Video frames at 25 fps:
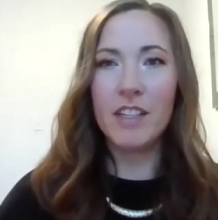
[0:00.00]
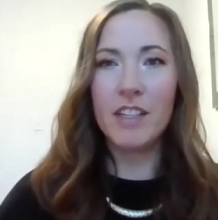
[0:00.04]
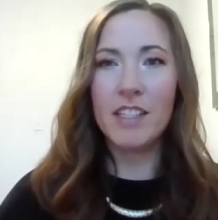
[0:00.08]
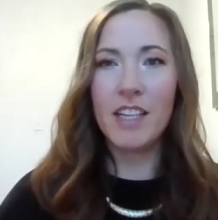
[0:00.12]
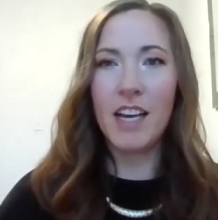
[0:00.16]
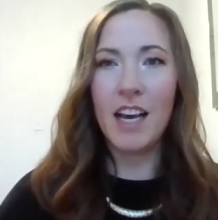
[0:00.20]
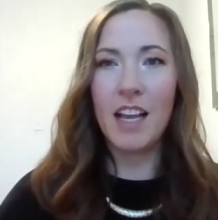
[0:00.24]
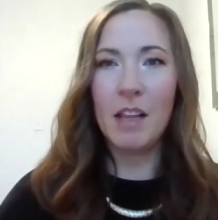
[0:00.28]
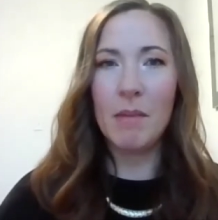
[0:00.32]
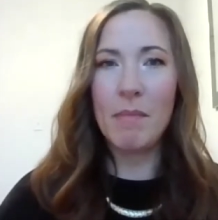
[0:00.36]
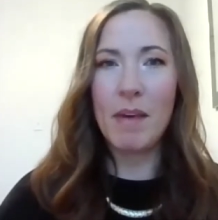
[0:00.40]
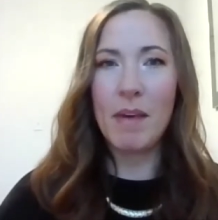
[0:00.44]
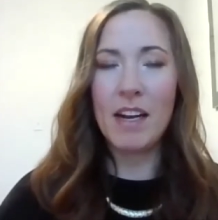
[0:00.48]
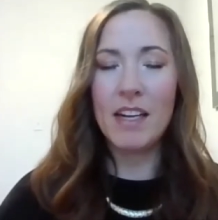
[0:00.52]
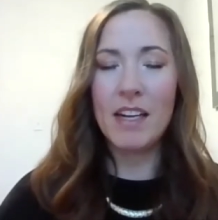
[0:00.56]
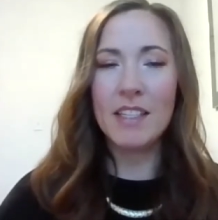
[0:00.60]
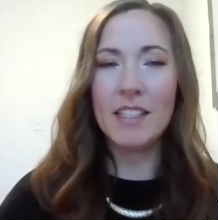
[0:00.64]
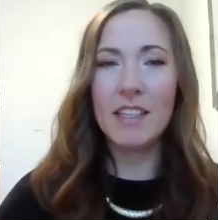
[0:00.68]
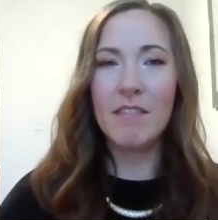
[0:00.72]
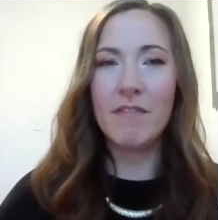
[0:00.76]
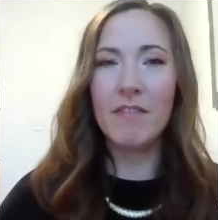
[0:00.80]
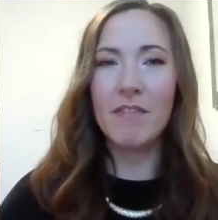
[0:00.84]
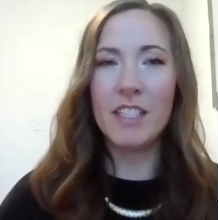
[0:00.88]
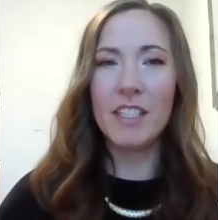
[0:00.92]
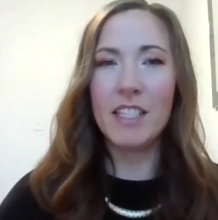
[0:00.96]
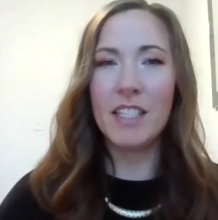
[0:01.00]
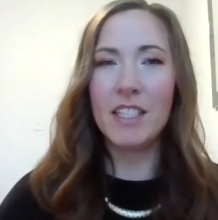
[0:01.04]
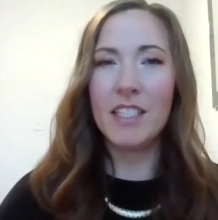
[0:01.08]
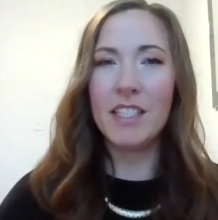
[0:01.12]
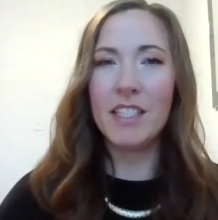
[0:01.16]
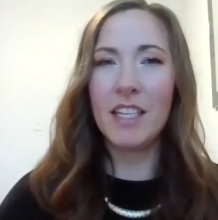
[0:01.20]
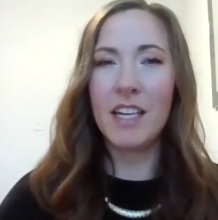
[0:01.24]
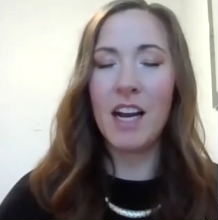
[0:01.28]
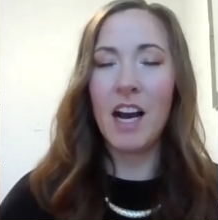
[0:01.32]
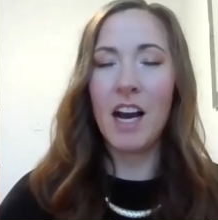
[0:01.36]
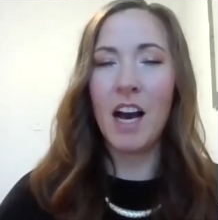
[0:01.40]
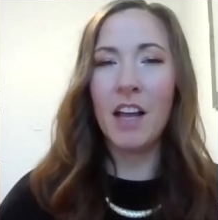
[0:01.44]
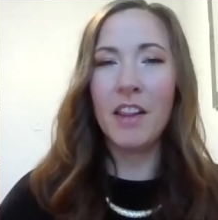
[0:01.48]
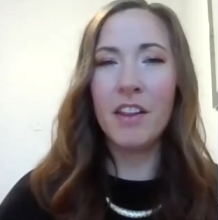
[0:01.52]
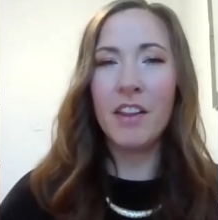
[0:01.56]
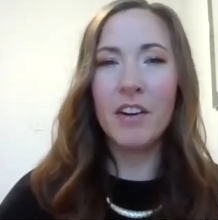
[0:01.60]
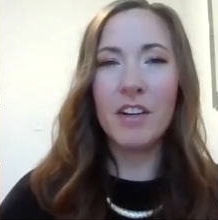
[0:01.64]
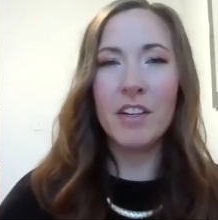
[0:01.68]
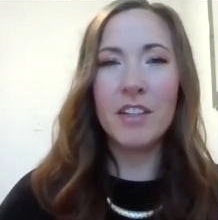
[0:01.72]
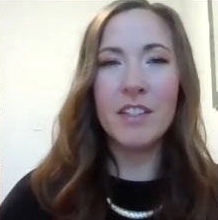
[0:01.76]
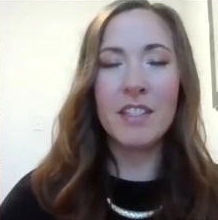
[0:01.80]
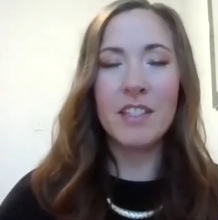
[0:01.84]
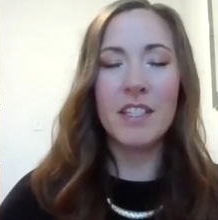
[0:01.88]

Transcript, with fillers: telemedicine visits than others?